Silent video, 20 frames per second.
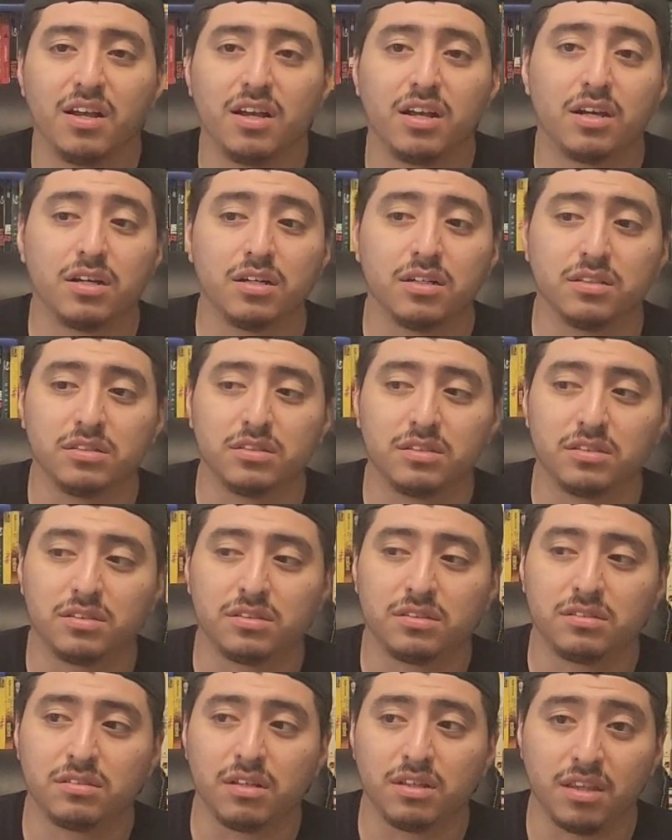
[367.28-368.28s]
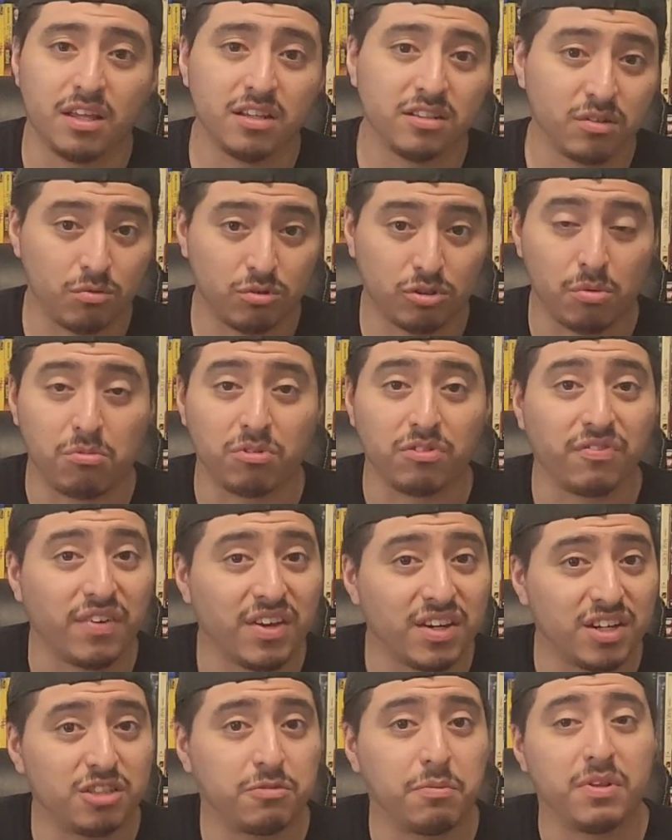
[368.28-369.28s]
because the Death Star was almost
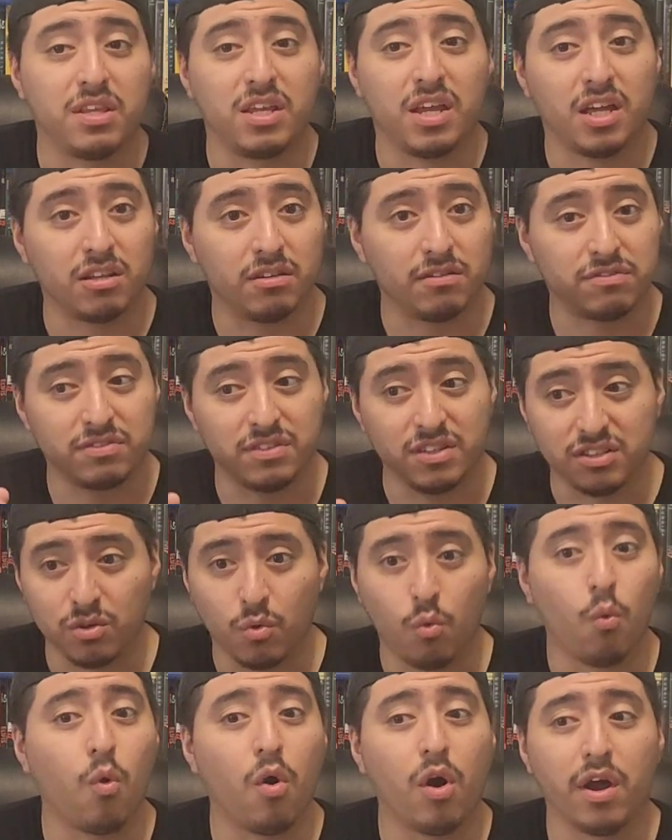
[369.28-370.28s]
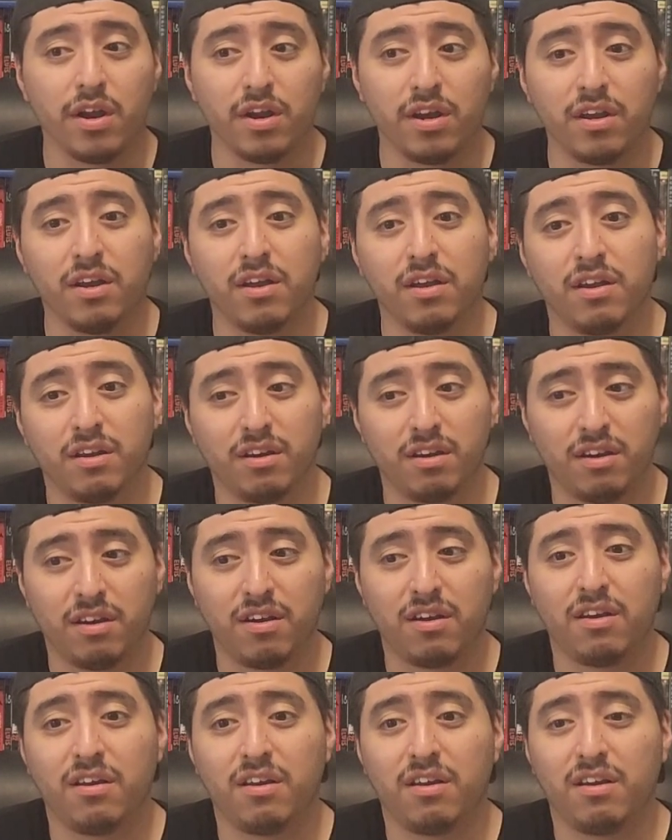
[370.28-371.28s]
finished by the end of season 1,
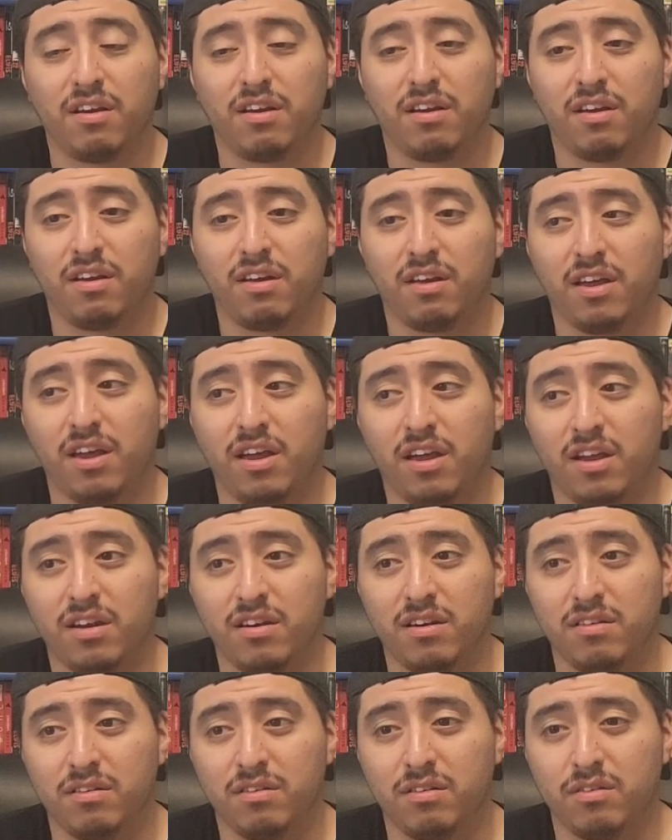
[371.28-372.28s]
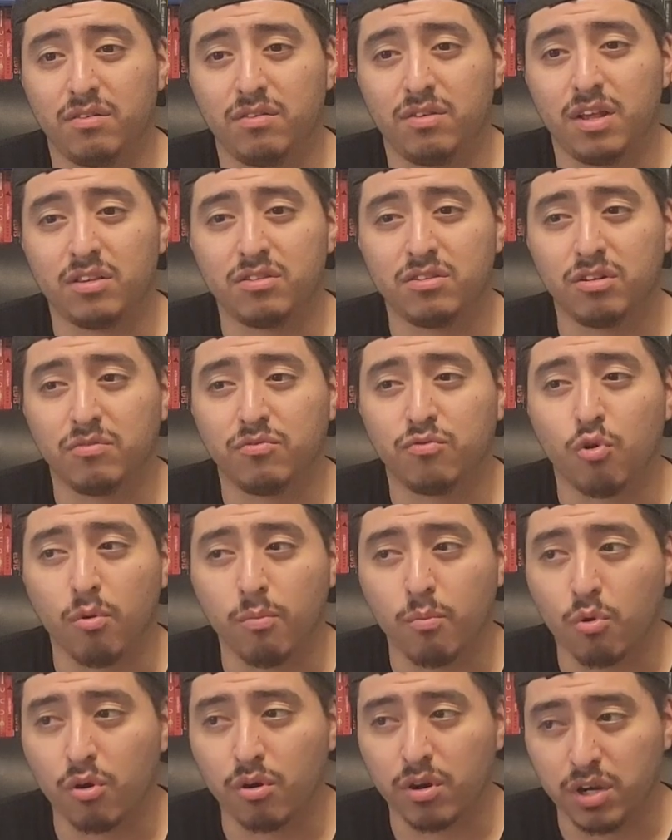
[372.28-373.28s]
and they took 4
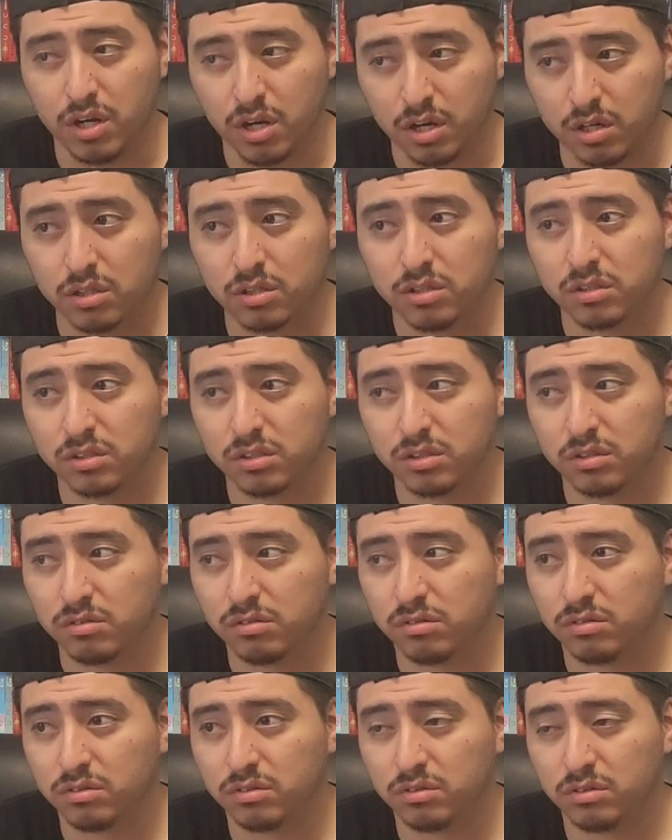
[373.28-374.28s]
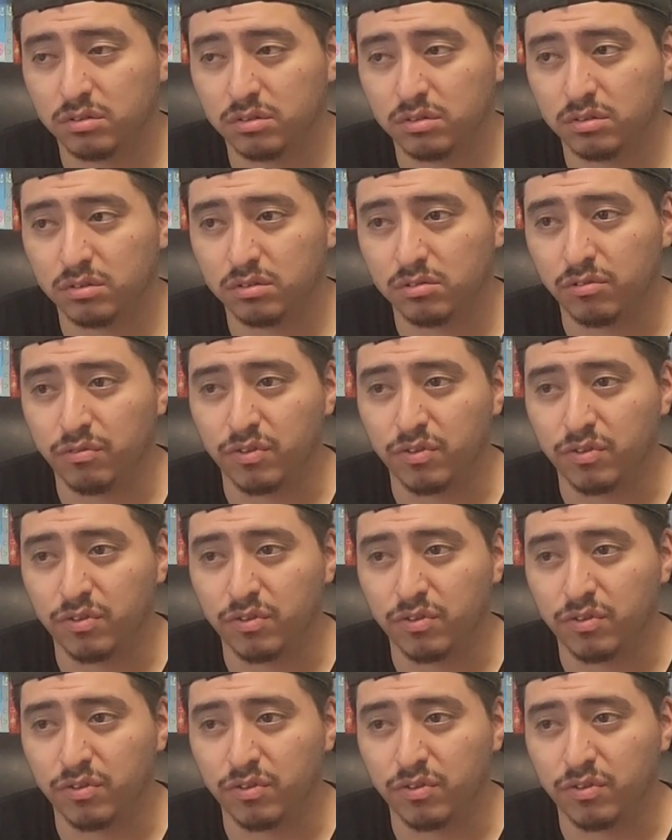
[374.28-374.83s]
more years to